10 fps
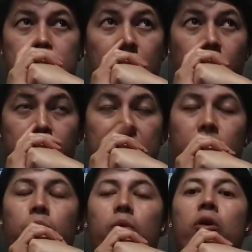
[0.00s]
the way
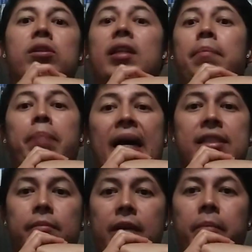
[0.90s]
it was in the
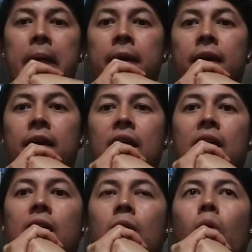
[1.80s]
past, maybe.
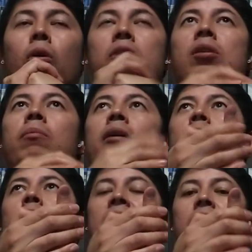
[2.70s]
Or some other
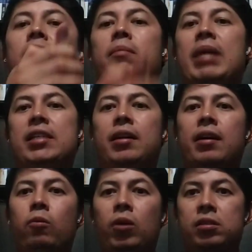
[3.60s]
ones on
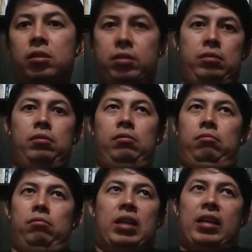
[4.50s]
imaginary worlds, so
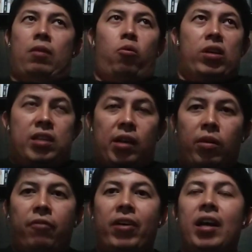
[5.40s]
like the ones that
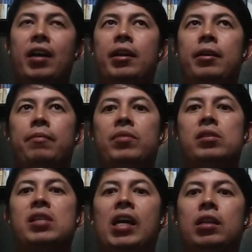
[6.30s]
we find in
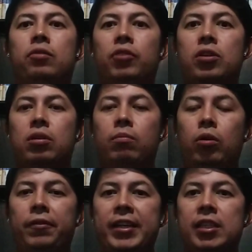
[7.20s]
science fiction
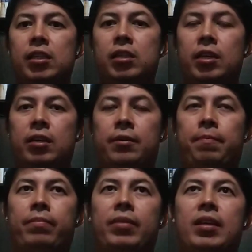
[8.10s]
movies, in
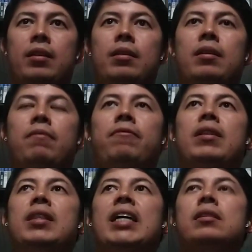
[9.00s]

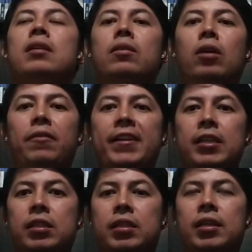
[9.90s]
fantastic
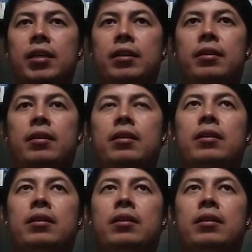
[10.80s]
novels, in